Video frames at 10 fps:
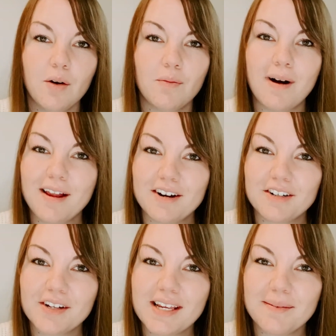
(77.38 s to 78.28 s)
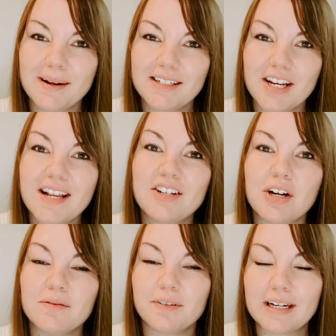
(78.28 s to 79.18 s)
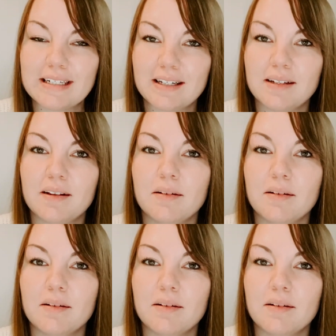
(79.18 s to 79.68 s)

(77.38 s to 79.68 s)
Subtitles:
While you're doing your budget, don't forget to